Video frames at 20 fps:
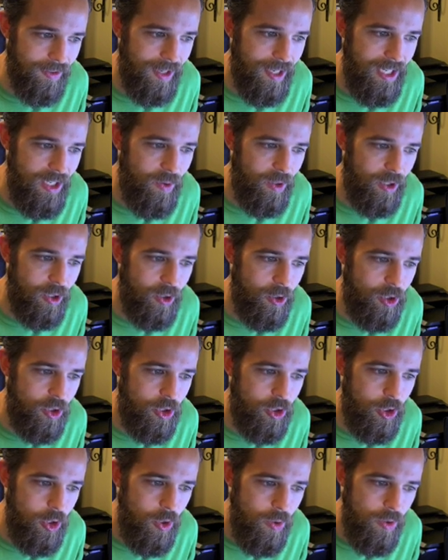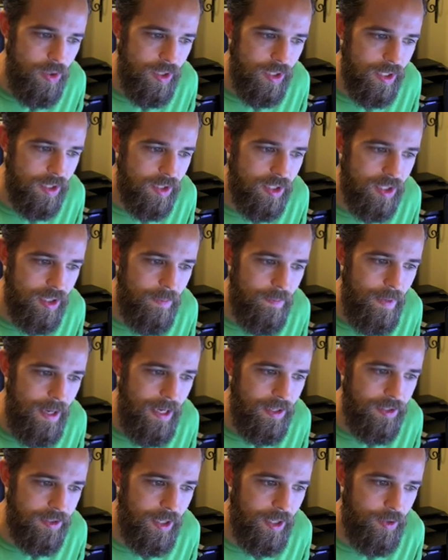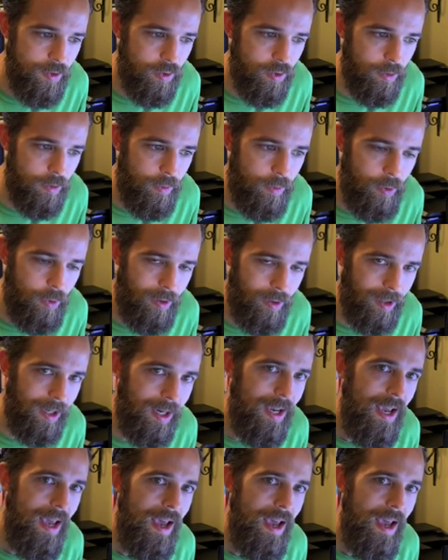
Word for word: anyone who chooses to make such a report.